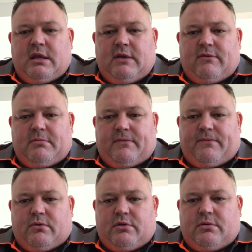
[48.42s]
even
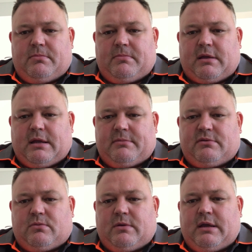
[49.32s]
before you become
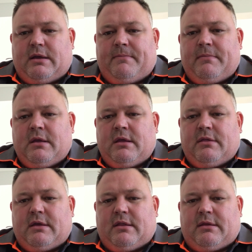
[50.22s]
aware
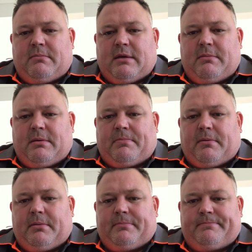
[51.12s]
that there may be a
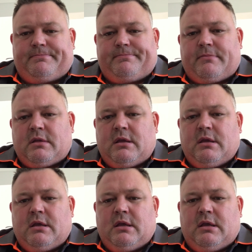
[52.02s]
problem.
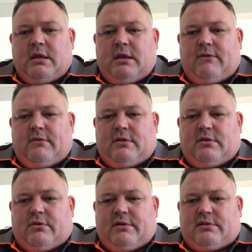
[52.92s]
Even the
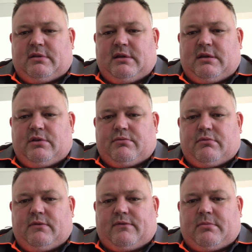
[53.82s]
tiniest leak in your
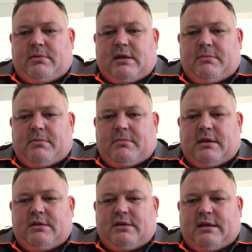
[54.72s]
roof can become a
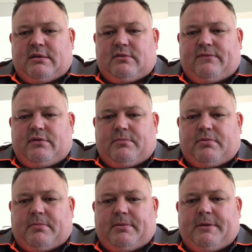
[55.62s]
major hassle for your
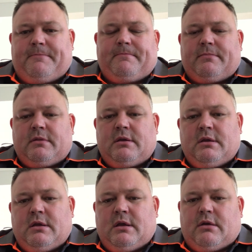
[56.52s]
property.
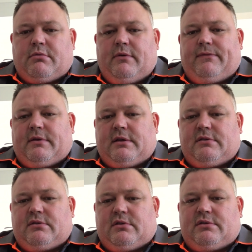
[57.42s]
A roof leak
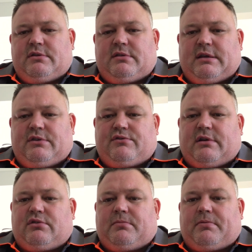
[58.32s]
is not just a
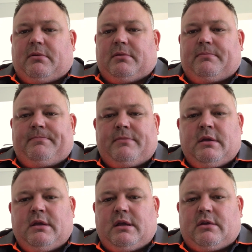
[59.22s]
structural problem.
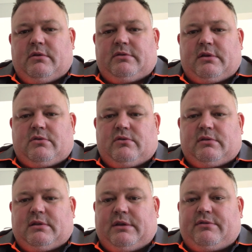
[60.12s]
It can also cause
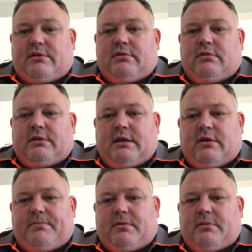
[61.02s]
electrical and
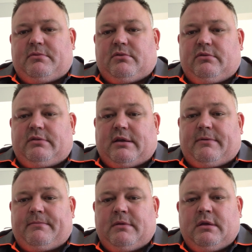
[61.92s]
health problems also.
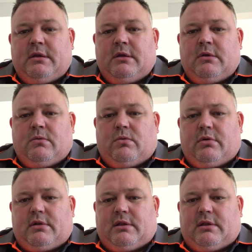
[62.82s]
Water